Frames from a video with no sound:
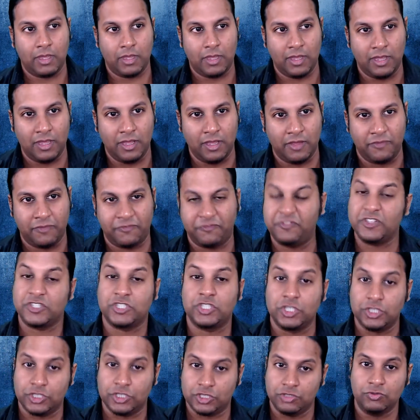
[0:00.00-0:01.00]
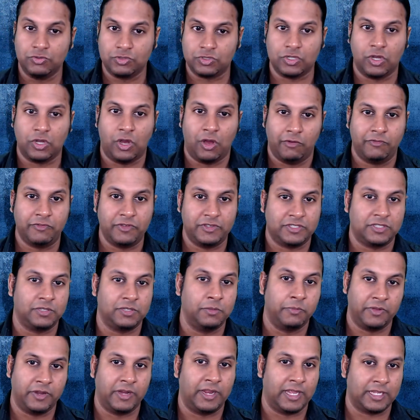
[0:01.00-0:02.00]
efficient use of
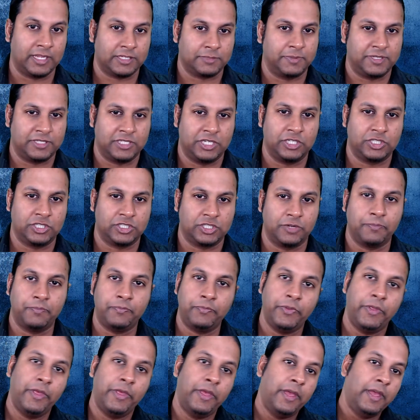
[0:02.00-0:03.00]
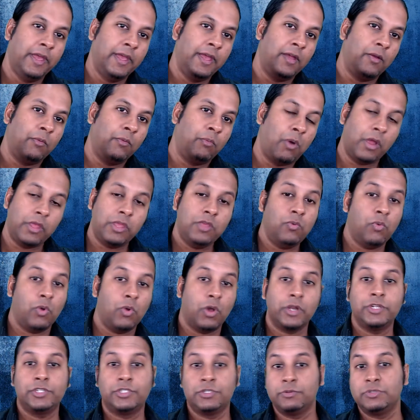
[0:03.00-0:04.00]
subverting expectation. What you
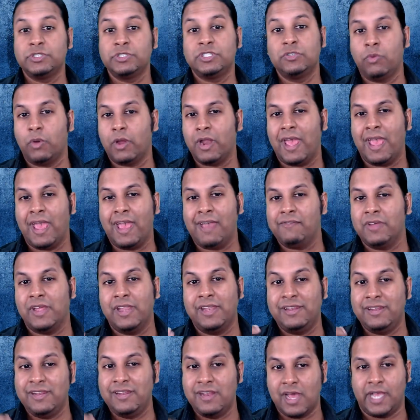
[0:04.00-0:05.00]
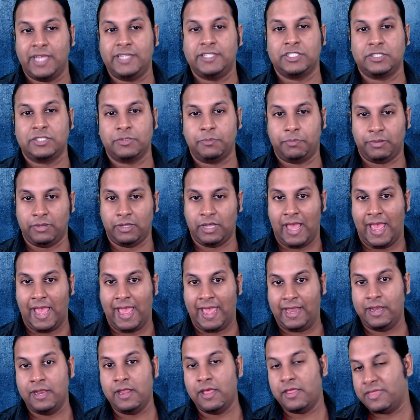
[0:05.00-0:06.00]
want to do is you want to have a nice
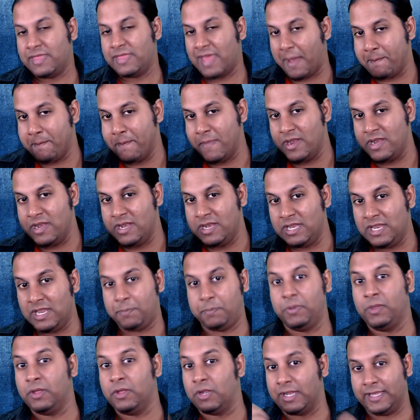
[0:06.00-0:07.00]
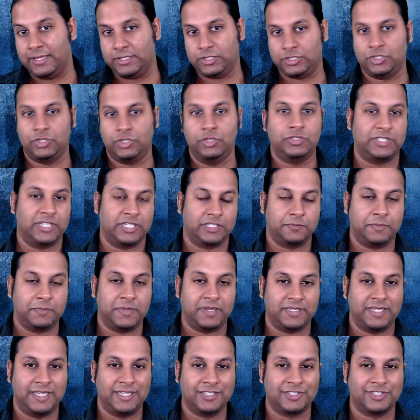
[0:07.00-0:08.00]
plan that manipulates those
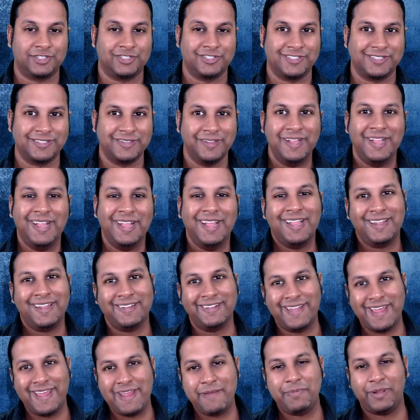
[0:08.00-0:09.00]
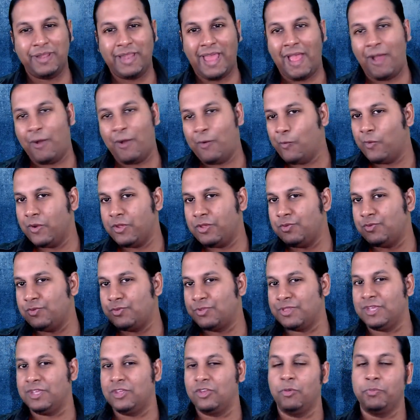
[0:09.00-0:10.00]
expectations. Label out what you
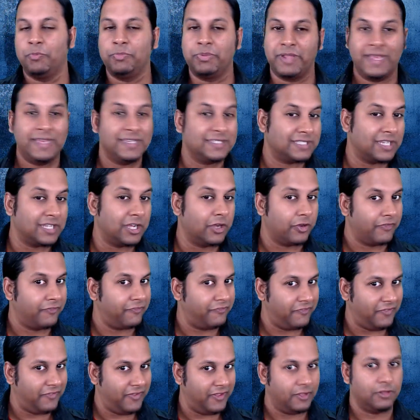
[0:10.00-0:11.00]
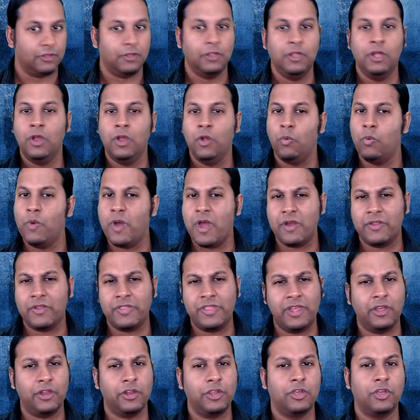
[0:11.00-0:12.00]
think your players are going to feel, where
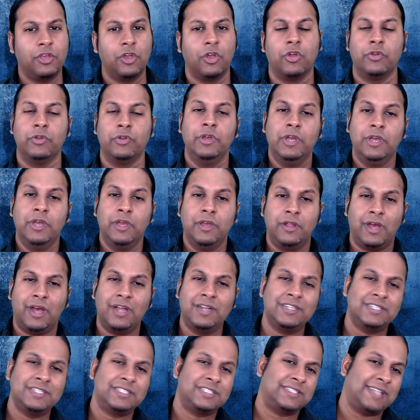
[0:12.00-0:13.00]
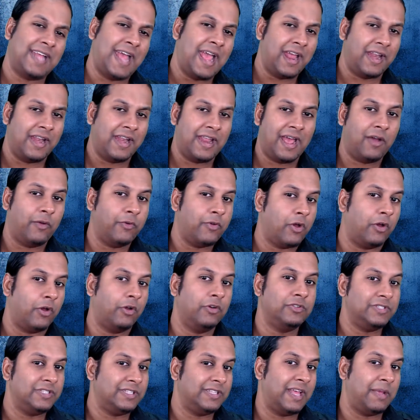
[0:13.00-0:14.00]
they're going to go. Understand how not
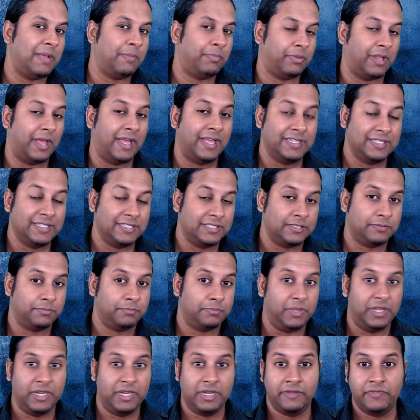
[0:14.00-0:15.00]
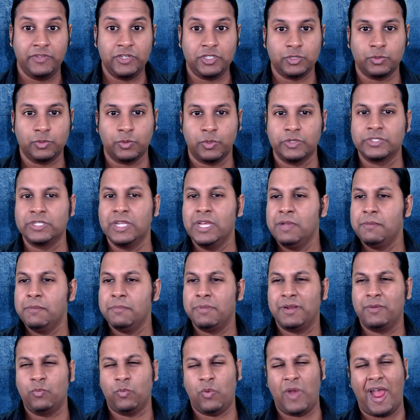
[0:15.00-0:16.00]
only they play as individuals,
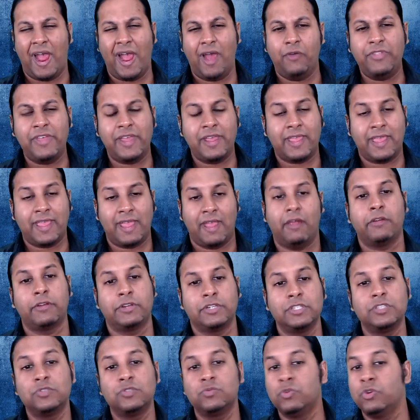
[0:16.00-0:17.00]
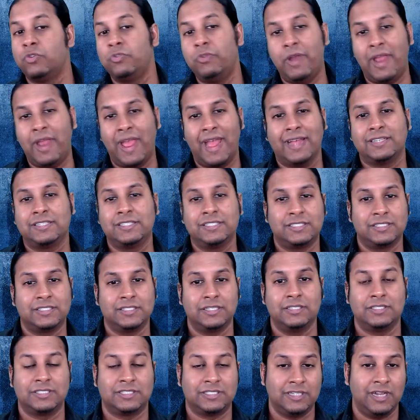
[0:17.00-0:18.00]
but how their characters would react to
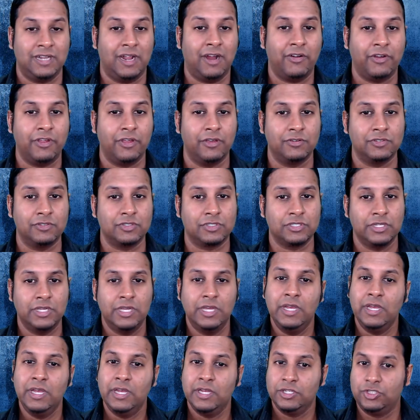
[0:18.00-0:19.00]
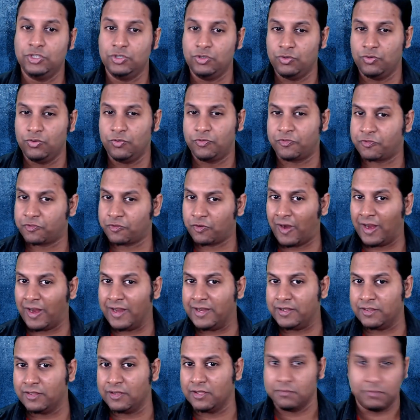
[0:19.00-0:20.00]
certain scenarios. Do you
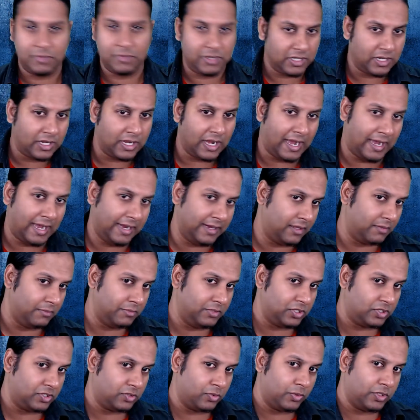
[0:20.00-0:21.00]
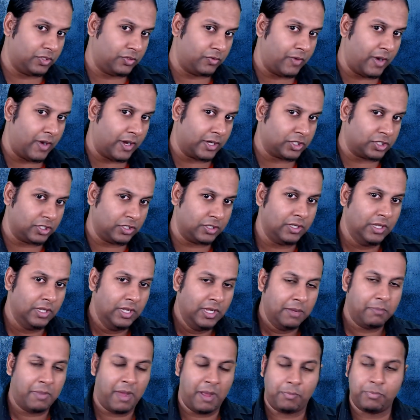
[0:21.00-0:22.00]
frighten them and guide them into a direction
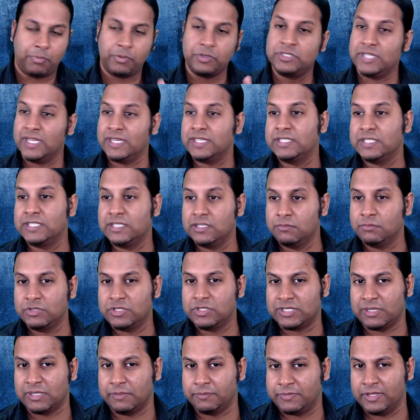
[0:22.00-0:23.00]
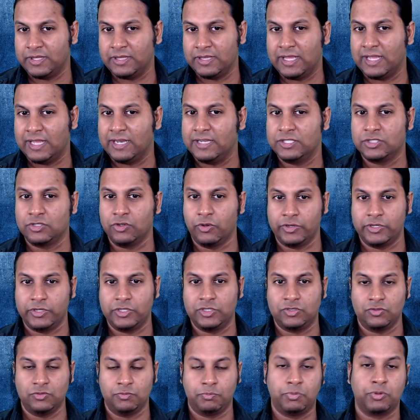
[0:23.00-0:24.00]
by presenting them with something that is going
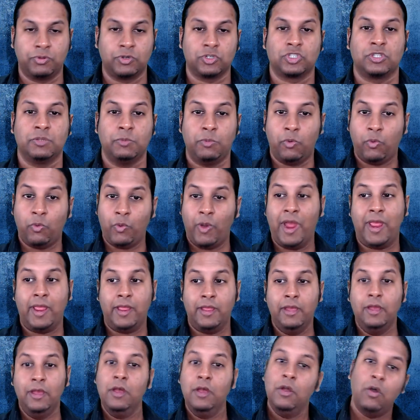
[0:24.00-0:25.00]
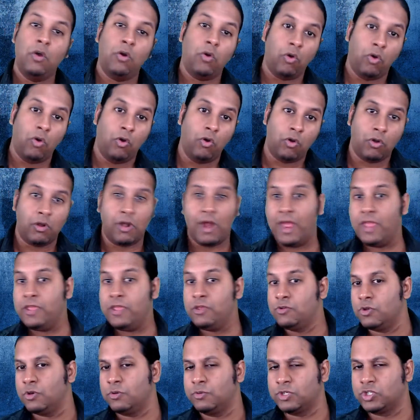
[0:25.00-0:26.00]
to push them away? Or are
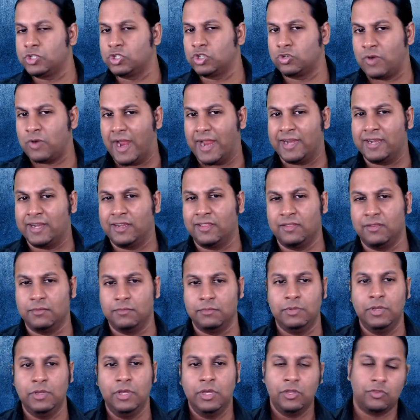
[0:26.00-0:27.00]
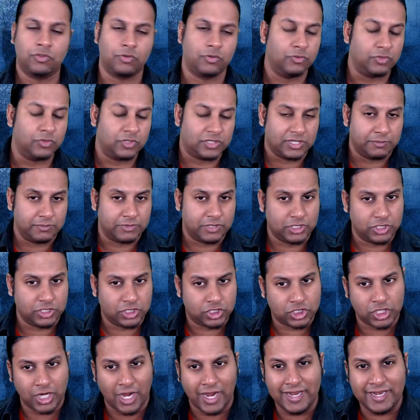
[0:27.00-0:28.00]
you going to attract them through something
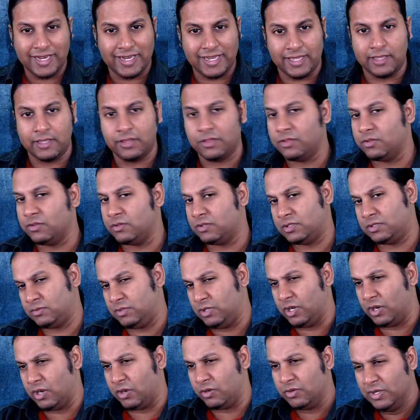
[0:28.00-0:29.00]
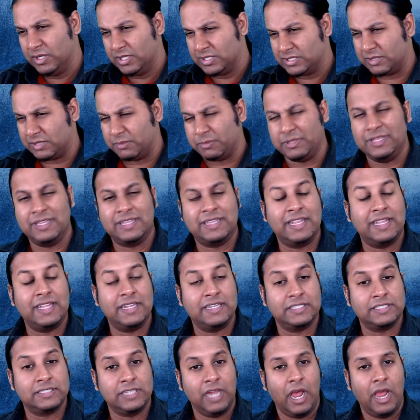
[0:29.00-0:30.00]
shiny and, something that they
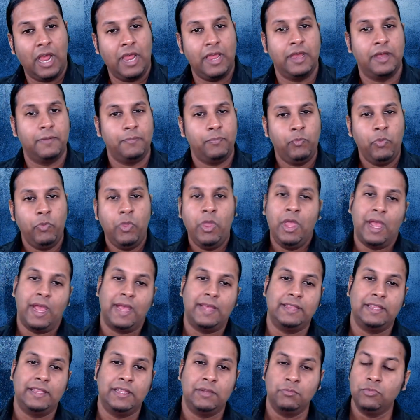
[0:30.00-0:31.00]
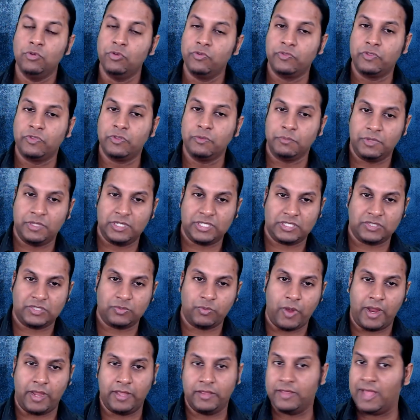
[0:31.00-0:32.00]
desire, and then move them this
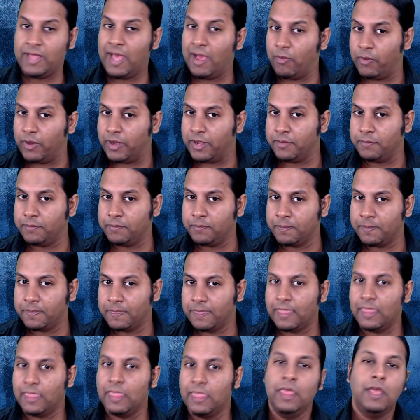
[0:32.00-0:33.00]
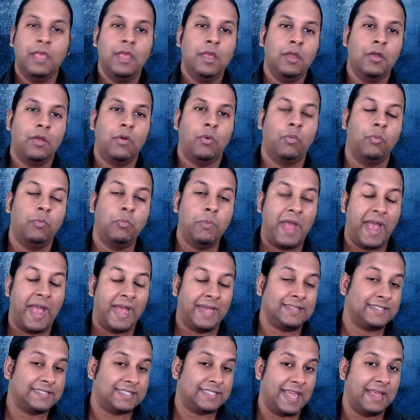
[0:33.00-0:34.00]
way and that way?
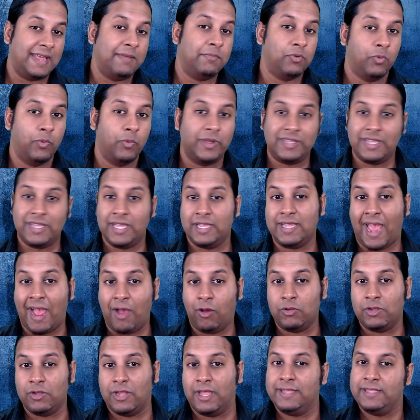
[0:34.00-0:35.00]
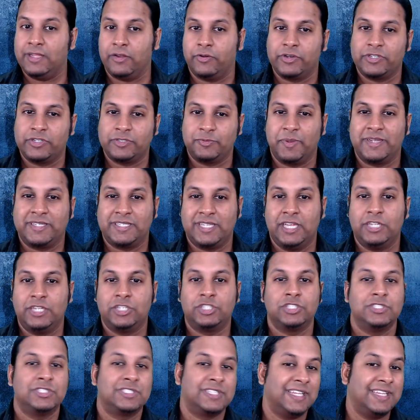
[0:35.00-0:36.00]
At the table, when they outline their
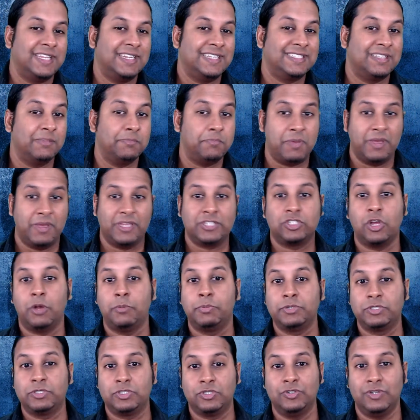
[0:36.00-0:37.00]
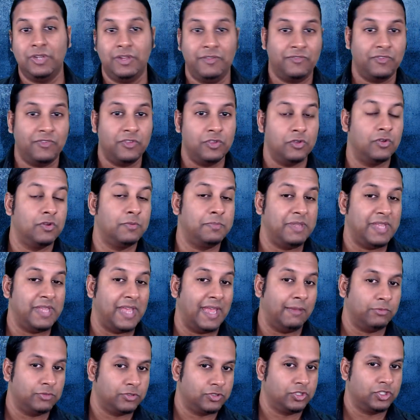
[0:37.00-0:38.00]
expectations, it is the best opportunity for you to be
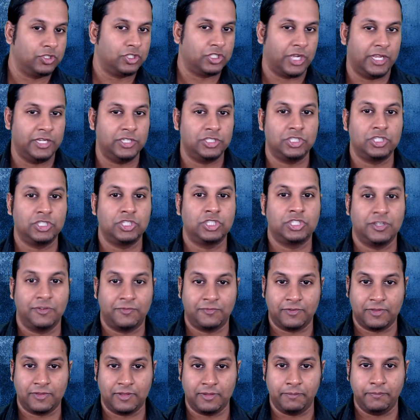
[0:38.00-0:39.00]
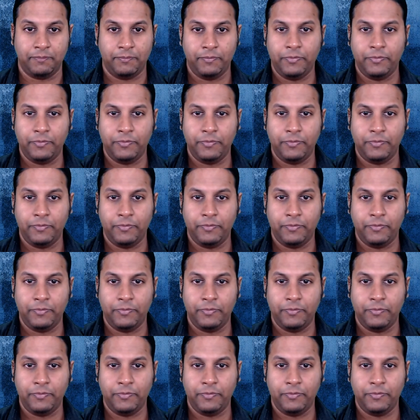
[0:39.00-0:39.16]
able to change and shift them.